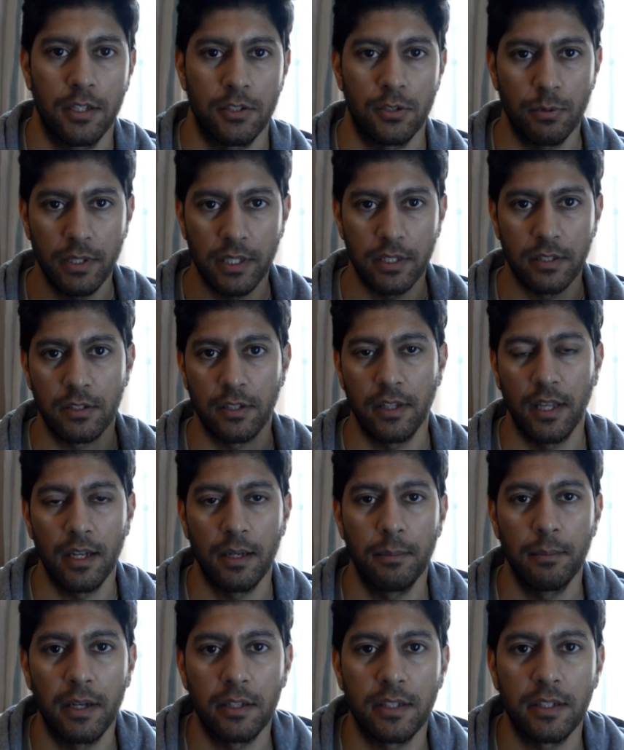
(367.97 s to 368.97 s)
Sweet, so that
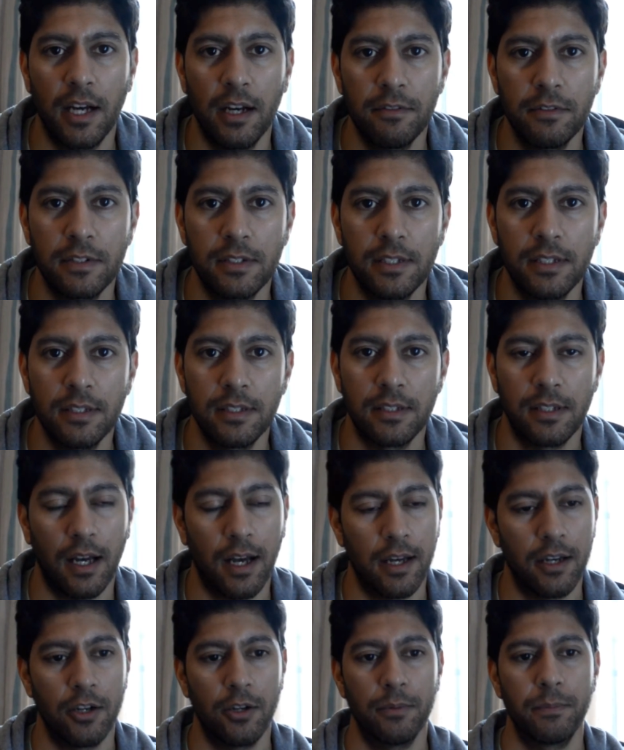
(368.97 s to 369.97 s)
about covers it.
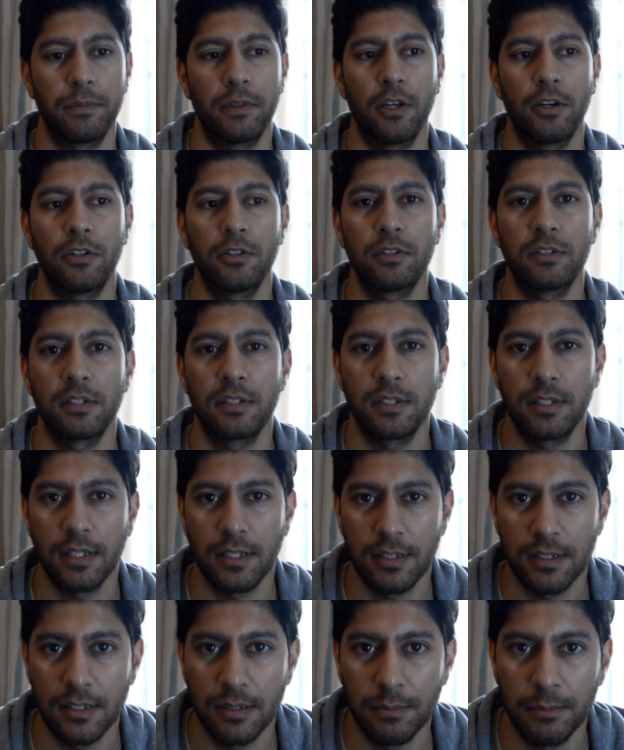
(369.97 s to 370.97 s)
I hope those
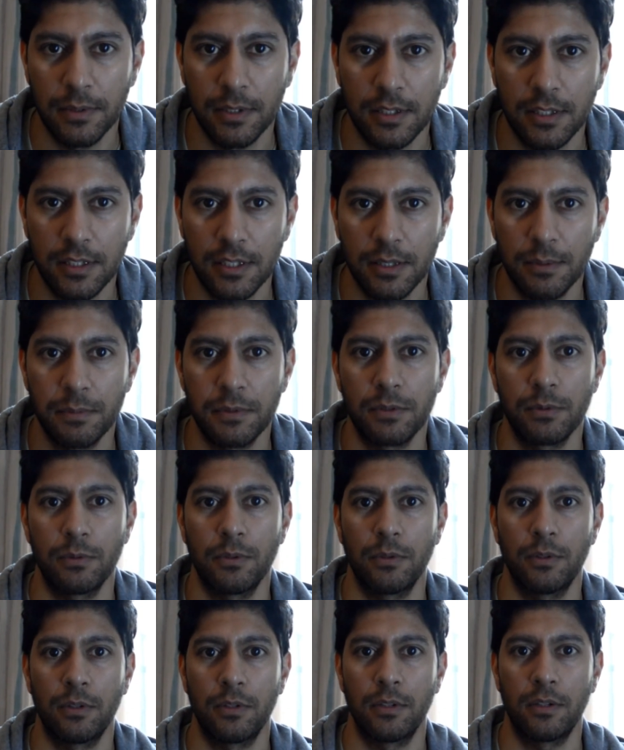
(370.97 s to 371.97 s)
6 simple tips
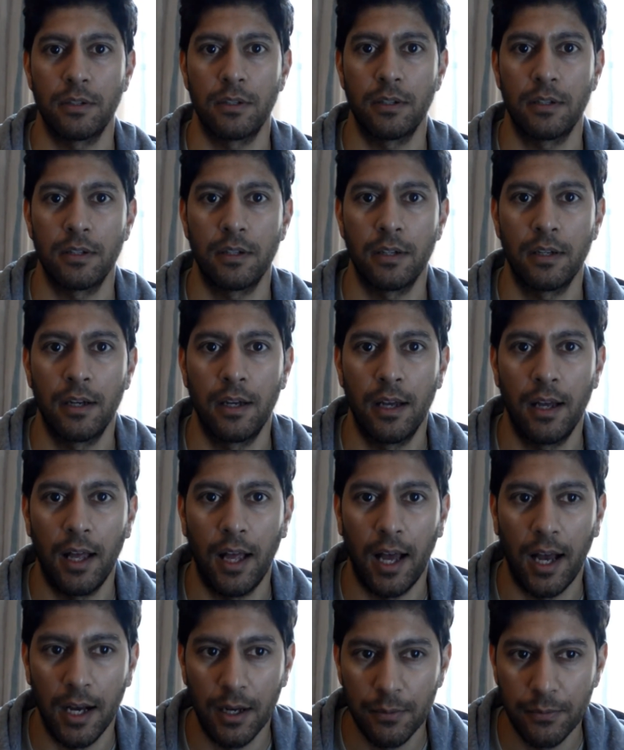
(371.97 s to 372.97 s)
were
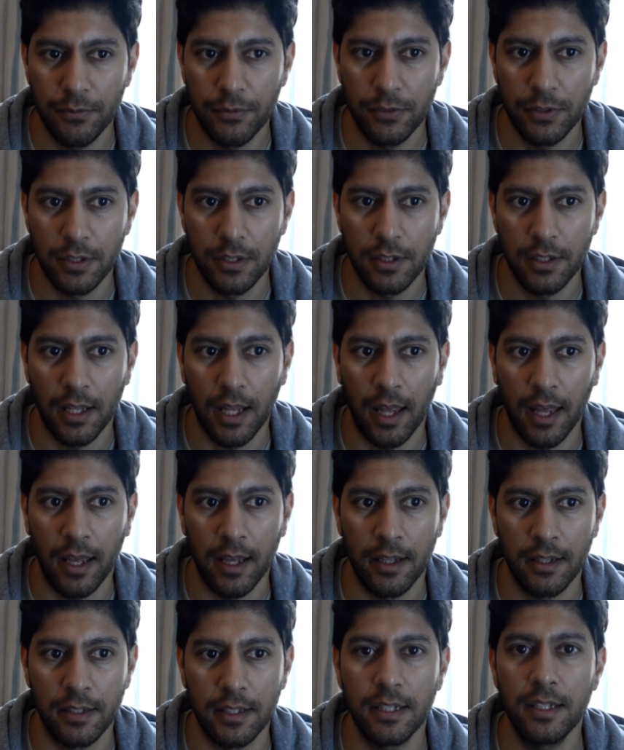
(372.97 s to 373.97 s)
helpful
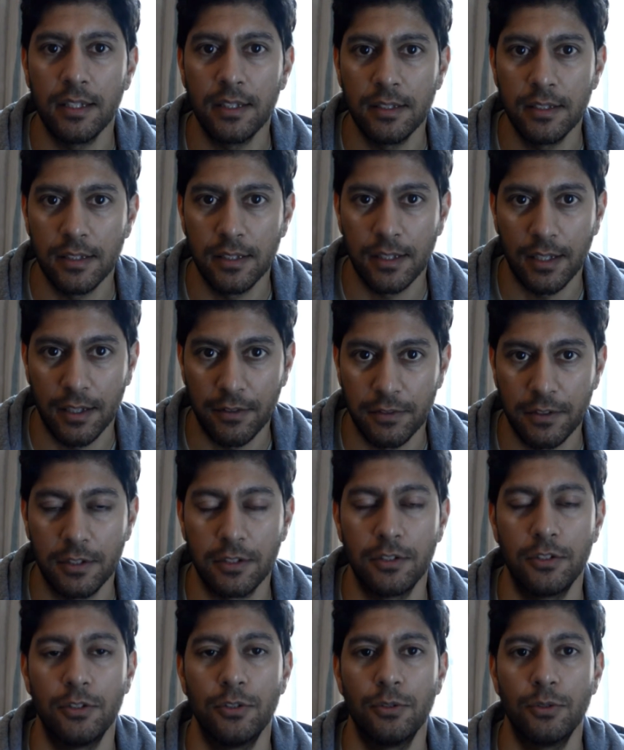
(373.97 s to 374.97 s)
and easy enough to
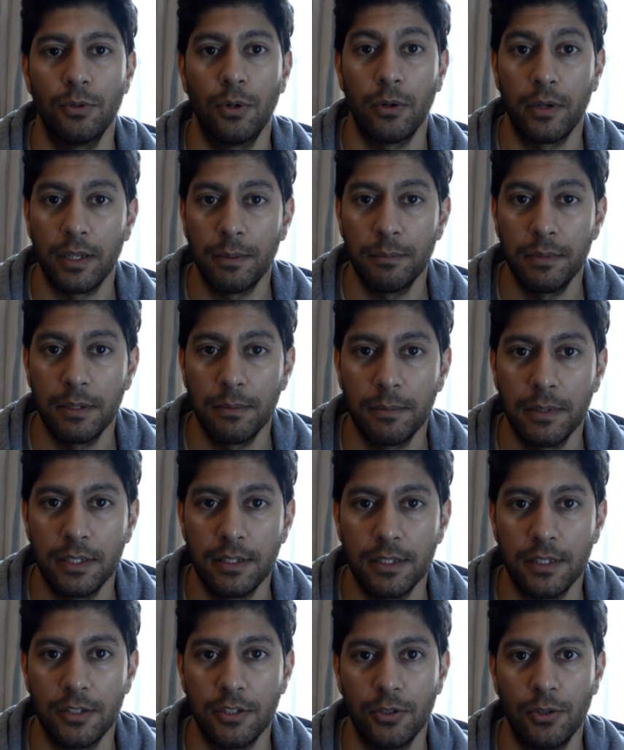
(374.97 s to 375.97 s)
do or
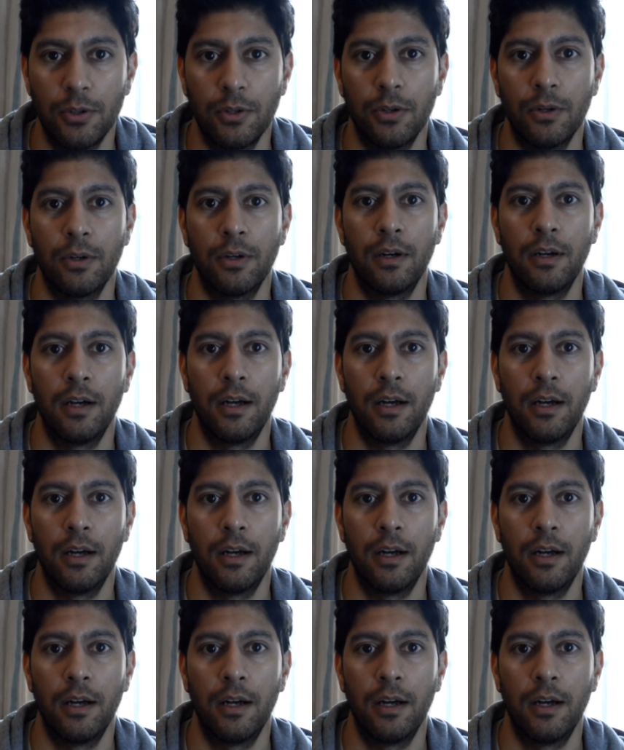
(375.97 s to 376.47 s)
implement in your